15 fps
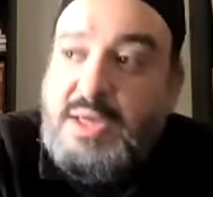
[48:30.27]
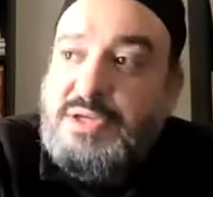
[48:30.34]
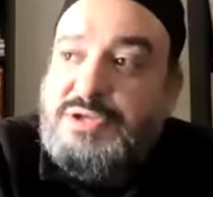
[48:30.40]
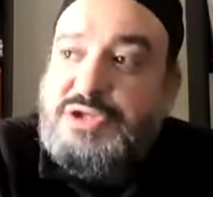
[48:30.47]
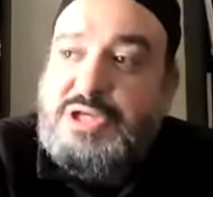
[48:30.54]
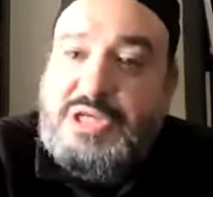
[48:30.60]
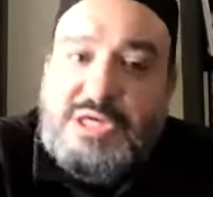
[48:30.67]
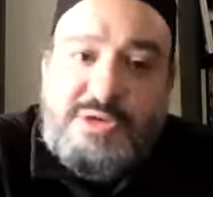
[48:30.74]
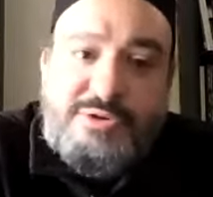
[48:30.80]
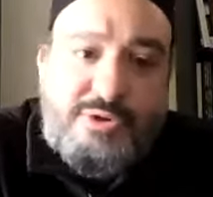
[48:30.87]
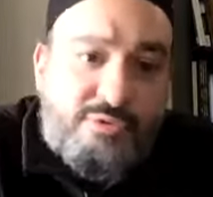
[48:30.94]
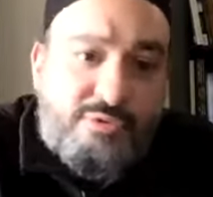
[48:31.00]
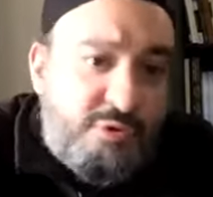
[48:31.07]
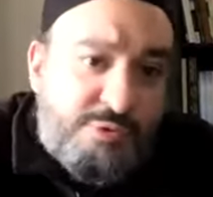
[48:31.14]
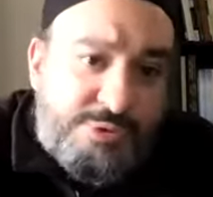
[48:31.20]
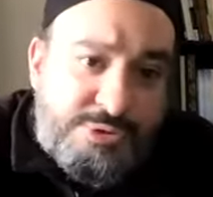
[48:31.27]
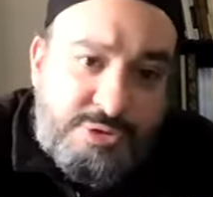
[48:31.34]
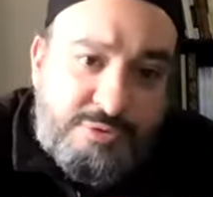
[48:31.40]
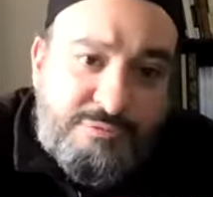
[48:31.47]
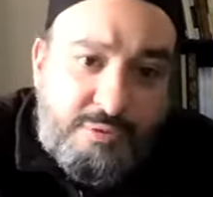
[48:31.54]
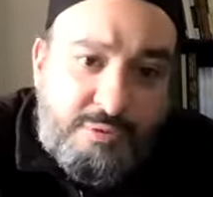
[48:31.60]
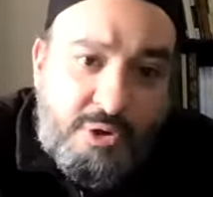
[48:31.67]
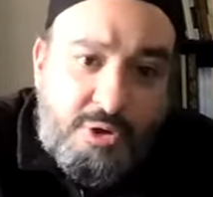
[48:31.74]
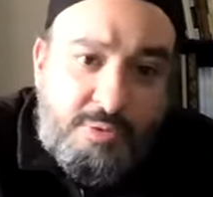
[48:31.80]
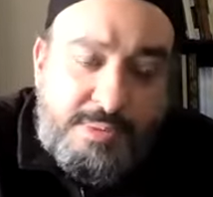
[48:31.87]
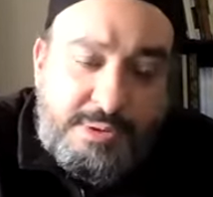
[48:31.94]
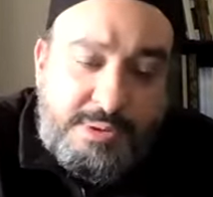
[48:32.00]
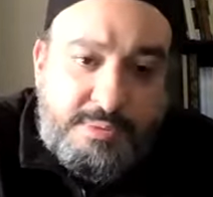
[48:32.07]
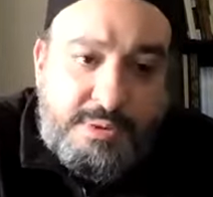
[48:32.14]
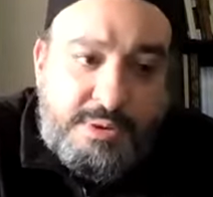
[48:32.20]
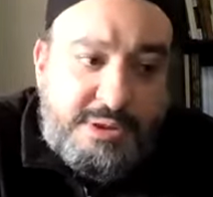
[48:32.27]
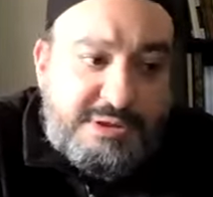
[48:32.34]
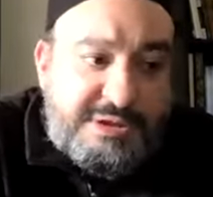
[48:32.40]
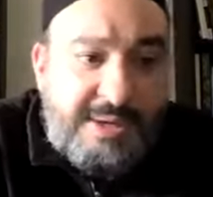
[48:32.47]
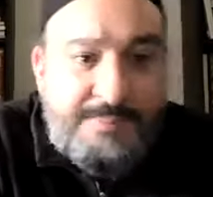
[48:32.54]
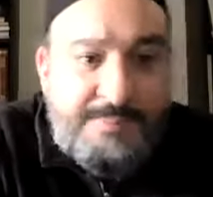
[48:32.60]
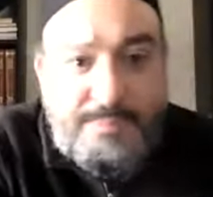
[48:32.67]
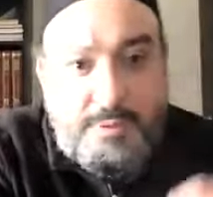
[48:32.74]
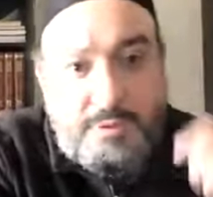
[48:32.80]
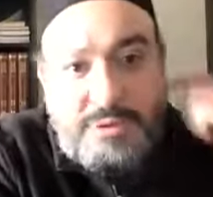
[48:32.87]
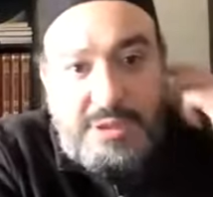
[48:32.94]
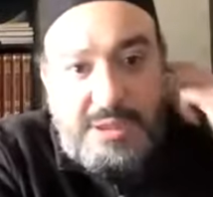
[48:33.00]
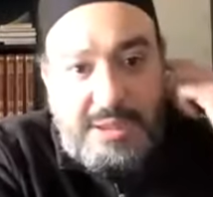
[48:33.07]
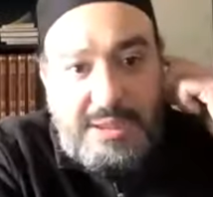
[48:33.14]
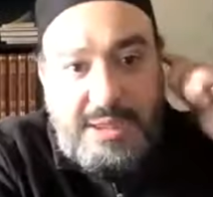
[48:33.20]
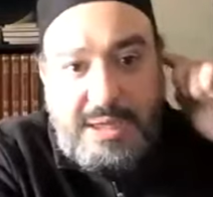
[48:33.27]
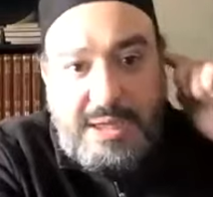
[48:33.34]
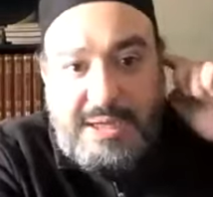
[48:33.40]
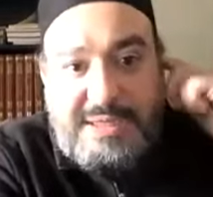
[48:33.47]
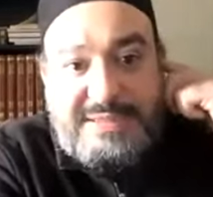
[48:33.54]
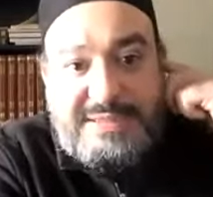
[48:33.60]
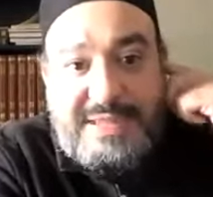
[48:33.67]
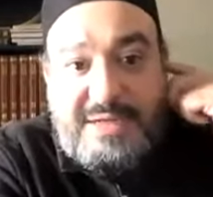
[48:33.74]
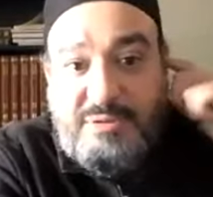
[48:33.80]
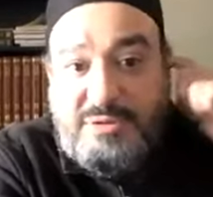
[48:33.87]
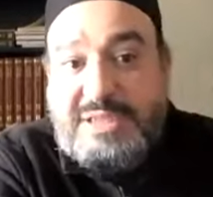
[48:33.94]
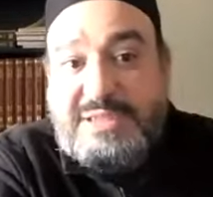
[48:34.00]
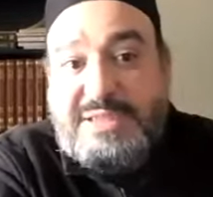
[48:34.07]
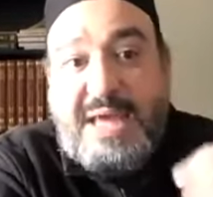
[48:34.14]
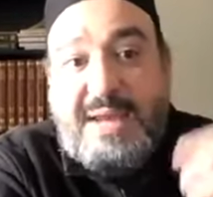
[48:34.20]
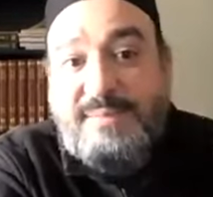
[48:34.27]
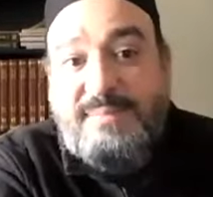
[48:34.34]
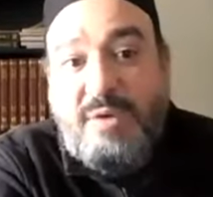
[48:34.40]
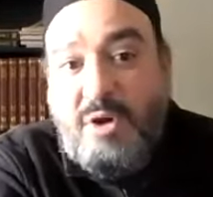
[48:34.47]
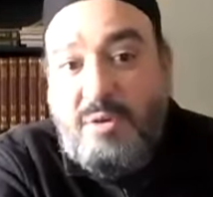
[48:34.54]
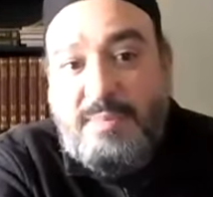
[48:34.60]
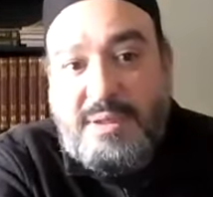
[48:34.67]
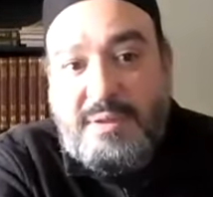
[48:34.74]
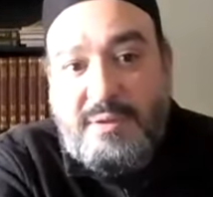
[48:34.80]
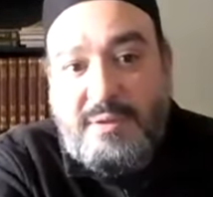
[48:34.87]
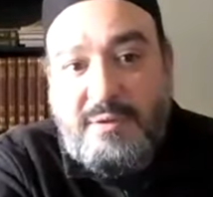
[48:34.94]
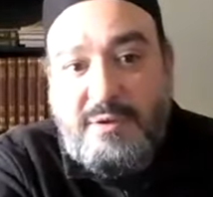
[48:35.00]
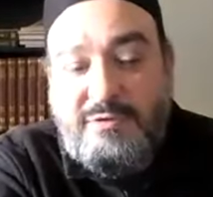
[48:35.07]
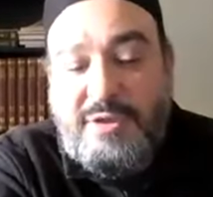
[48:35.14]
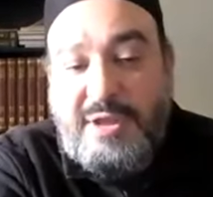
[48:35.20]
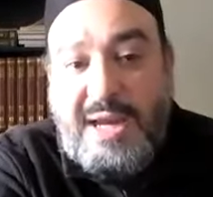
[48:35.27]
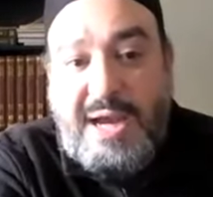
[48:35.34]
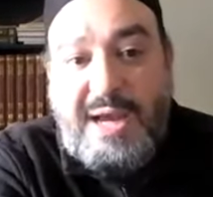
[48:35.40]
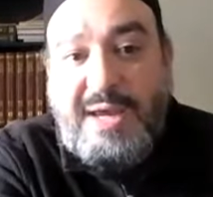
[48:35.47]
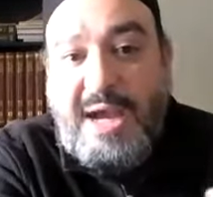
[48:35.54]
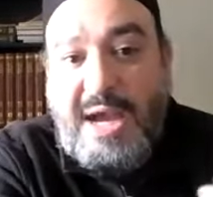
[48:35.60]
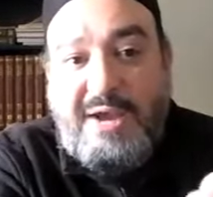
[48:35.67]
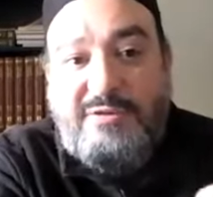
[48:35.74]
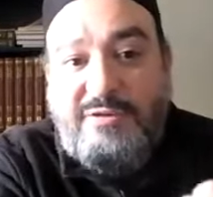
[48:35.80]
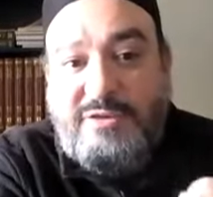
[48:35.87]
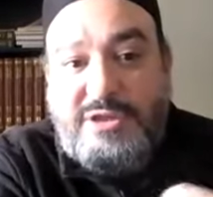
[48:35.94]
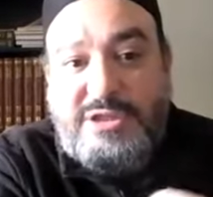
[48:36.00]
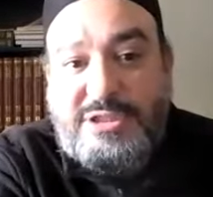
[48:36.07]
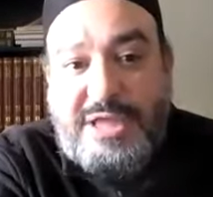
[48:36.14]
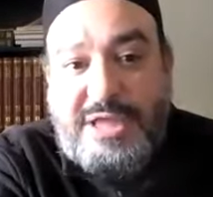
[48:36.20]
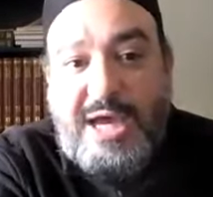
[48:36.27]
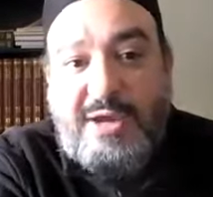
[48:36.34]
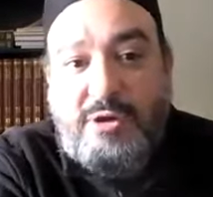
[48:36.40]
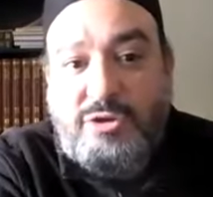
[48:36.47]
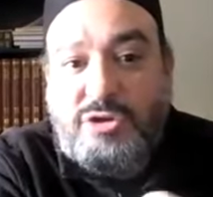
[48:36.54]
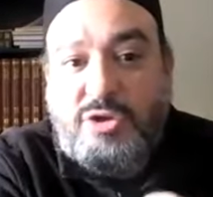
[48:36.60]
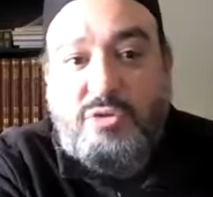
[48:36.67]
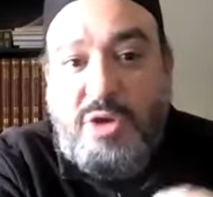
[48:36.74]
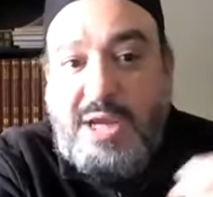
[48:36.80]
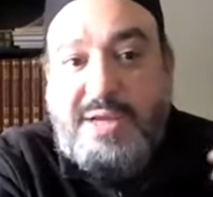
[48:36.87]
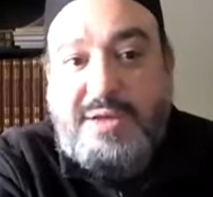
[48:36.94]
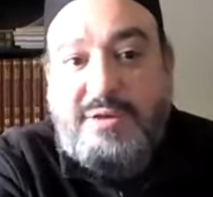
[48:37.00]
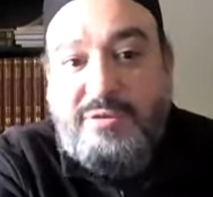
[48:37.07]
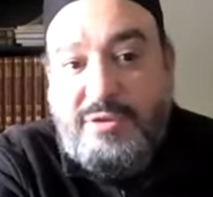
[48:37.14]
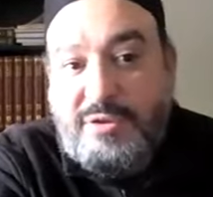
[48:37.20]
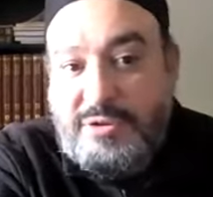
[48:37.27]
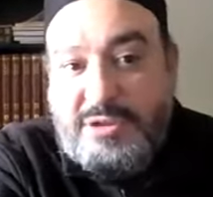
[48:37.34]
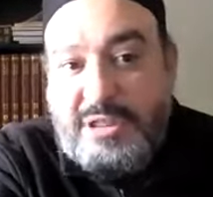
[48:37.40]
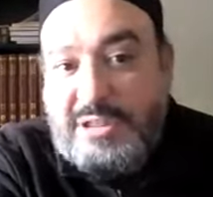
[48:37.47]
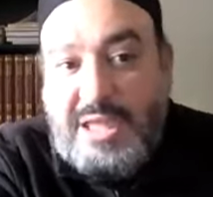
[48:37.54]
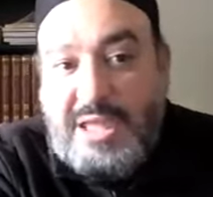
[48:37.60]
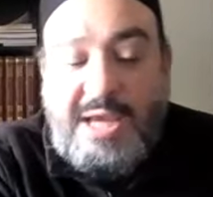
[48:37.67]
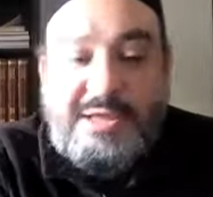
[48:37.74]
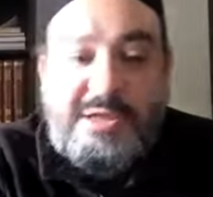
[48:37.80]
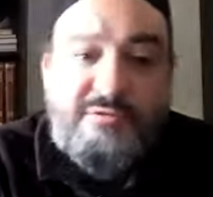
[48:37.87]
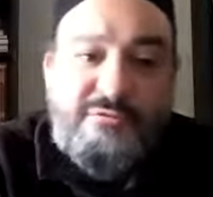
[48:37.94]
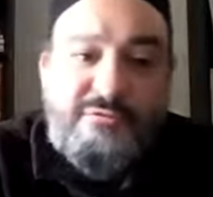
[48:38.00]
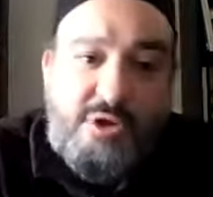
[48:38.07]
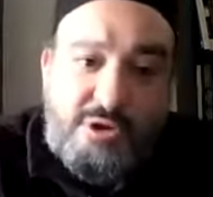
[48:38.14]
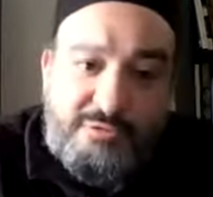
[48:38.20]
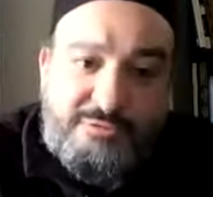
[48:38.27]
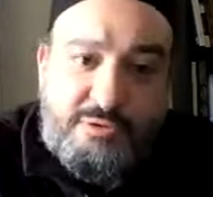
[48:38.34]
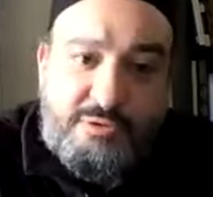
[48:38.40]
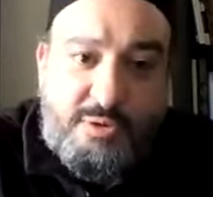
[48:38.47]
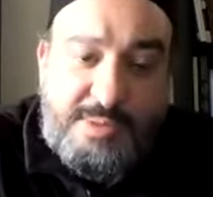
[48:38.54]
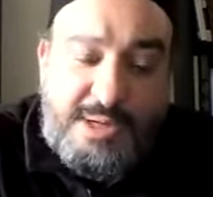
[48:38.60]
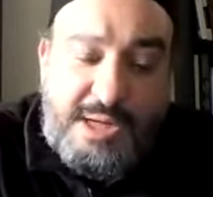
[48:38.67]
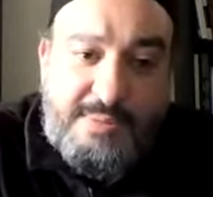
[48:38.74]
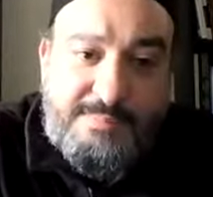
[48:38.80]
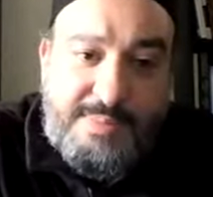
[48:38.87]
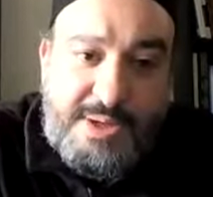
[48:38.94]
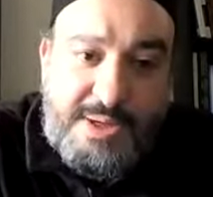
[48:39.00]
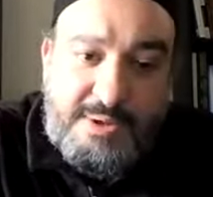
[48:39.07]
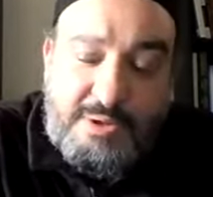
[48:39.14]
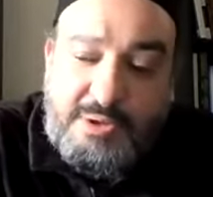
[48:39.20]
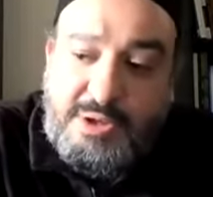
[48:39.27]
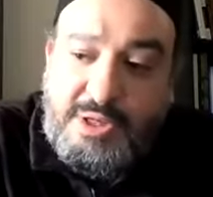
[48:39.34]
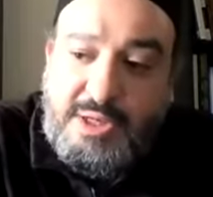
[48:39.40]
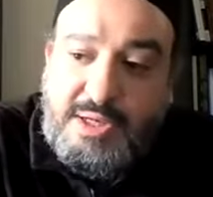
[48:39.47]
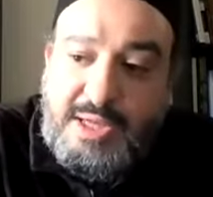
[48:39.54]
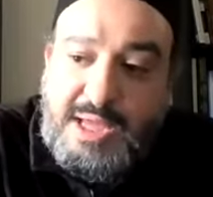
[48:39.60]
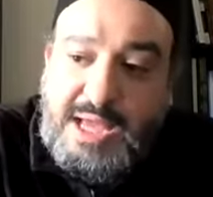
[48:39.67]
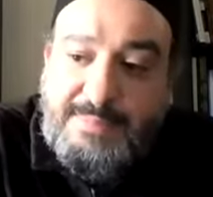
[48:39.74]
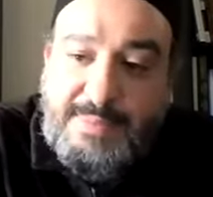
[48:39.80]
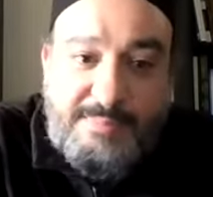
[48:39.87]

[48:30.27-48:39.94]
sitting in the ruins of a Roman temple, uh, he said it was at that moment that I, I, the desire to write the decline and fall of the Roman Empire happened.